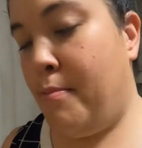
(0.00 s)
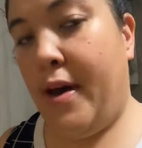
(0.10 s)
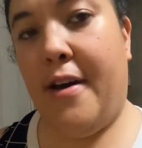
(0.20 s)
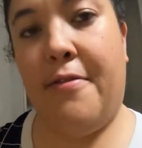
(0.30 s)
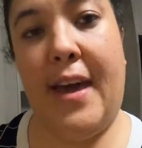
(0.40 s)

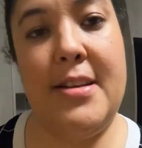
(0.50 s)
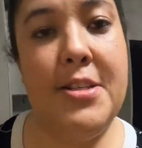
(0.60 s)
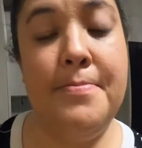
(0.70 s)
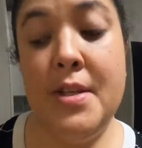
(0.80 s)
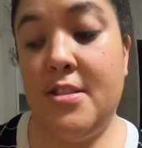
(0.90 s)

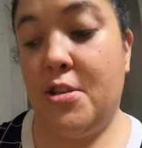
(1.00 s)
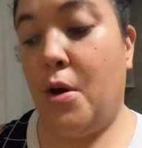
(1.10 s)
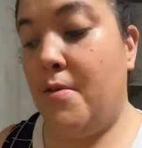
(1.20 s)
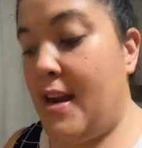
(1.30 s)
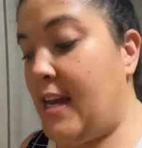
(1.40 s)
Perfect. So
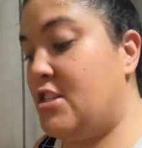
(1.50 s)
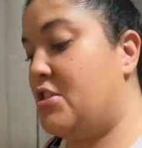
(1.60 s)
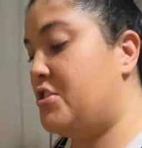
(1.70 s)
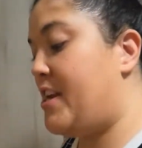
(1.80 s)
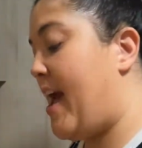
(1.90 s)
what we need to
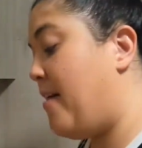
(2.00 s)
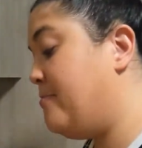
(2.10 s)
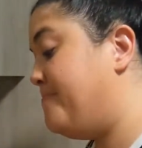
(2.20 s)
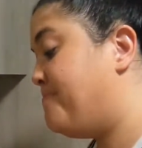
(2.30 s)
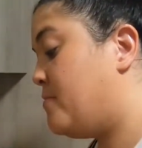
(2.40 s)
do
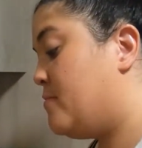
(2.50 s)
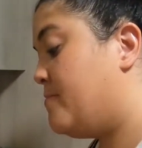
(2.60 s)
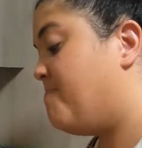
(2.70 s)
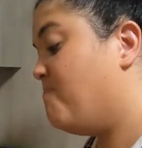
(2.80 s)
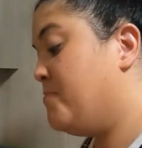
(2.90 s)
now
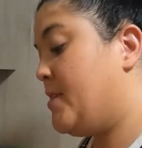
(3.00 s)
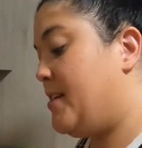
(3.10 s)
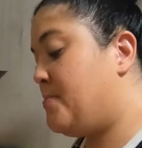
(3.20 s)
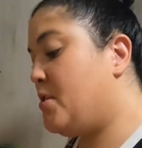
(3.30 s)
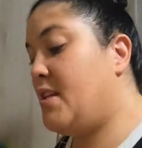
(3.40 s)

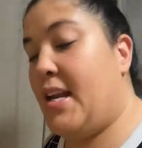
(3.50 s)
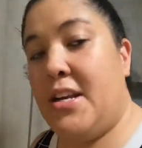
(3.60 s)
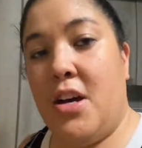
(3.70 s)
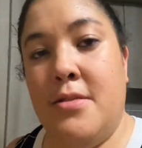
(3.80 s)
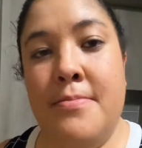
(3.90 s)
is put the
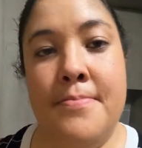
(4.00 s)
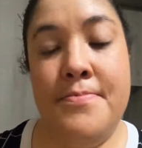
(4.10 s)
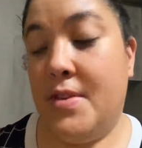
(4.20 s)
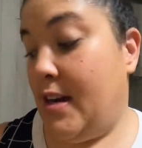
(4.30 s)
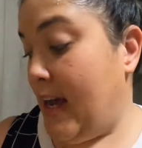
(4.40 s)
lid on,
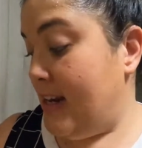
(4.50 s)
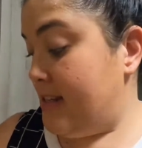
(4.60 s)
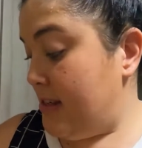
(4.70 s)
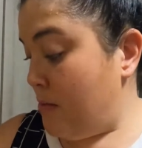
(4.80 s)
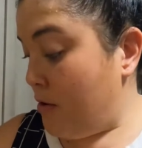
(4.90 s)
let
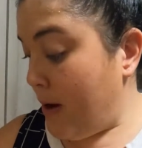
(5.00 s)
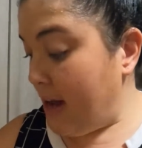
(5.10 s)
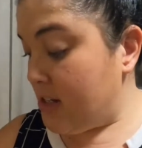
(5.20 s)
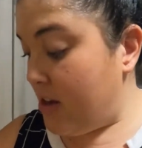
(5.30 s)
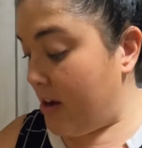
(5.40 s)
it simmer
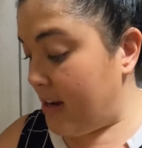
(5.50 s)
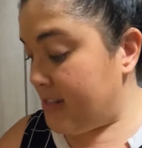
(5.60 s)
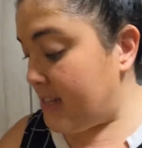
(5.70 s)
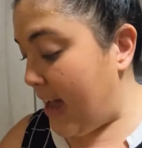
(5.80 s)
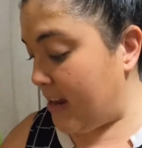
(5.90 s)
away, turn
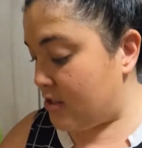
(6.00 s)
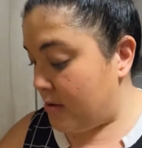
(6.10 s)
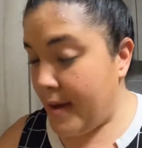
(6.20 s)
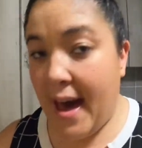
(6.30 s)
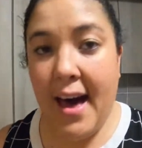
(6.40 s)
it down
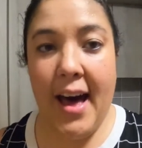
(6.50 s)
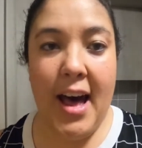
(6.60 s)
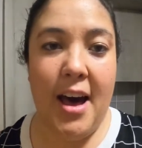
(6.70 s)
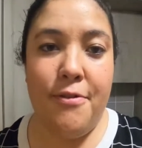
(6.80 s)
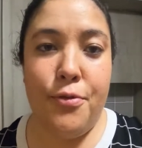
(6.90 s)
to about
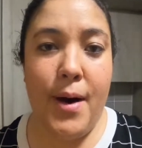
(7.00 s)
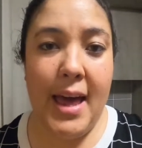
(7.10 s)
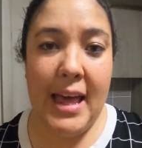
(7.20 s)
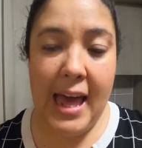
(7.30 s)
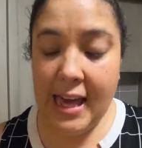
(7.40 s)

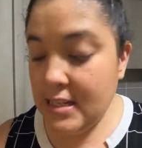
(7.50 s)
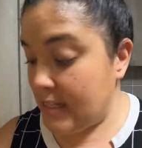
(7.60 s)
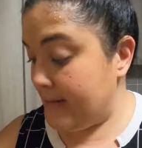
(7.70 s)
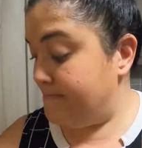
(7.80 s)
halfway heat,